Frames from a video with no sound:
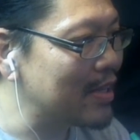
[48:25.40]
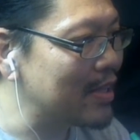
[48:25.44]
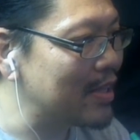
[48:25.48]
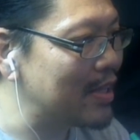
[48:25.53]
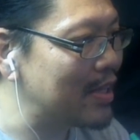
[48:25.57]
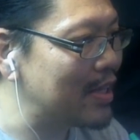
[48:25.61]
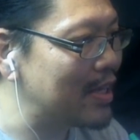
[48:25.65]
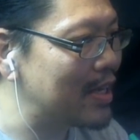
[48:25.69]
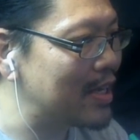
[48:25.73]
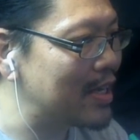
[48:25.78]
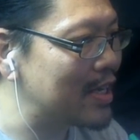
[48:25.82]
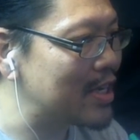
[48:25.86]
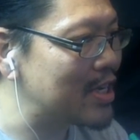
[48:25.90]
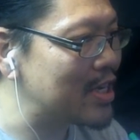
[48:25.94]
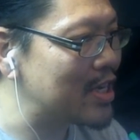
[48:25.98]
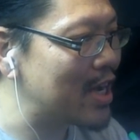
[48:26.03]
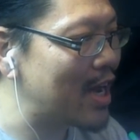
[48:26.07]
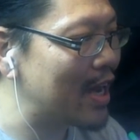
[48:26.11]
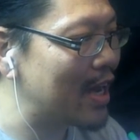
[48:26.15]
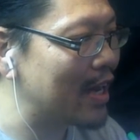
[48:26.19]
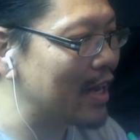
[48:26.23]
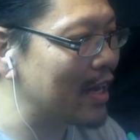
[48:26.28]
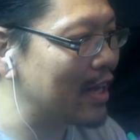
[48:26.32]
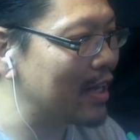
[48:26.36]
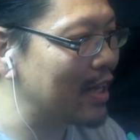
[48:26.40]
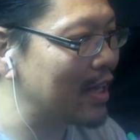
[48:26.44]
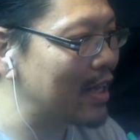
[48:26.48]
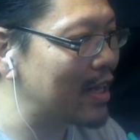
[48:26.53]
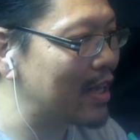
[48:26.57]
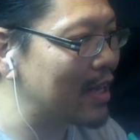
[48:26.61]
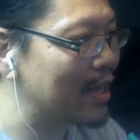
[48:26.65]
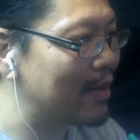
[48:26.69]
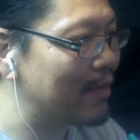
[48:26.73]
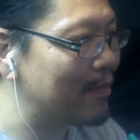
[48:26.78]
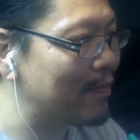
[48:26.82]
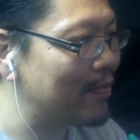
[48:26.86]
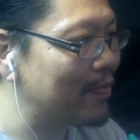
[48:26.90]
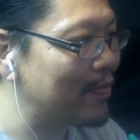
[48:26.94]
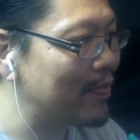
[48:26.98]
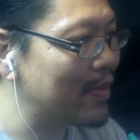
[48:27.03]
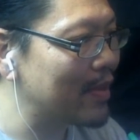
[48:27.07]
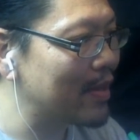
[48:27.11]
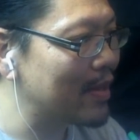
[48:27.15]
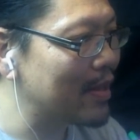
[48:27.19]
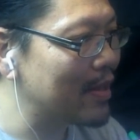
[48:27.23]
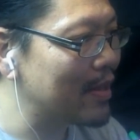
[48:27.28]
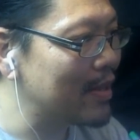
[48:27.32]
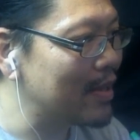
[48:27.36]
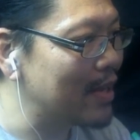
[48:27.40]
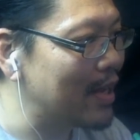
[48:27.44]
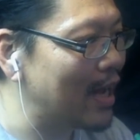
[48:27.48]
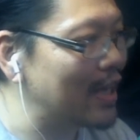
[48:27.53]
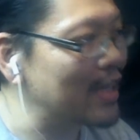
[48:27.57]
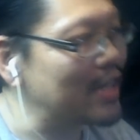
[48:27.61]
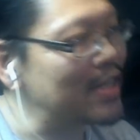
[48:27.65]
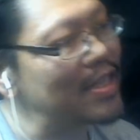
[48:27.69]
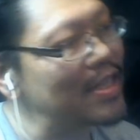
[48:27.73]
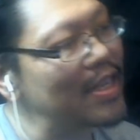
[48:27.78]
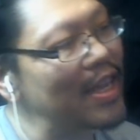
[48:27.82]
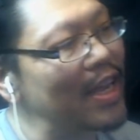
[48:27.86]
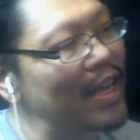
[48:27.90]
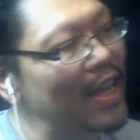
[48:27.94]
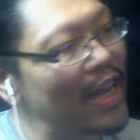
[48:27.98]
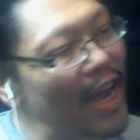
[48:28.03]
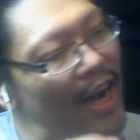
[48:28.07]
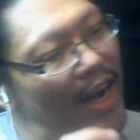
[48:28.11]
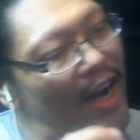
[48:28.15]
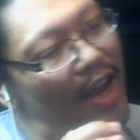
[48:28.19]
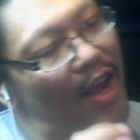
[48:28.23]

the chat and link it. That's the thing. You got to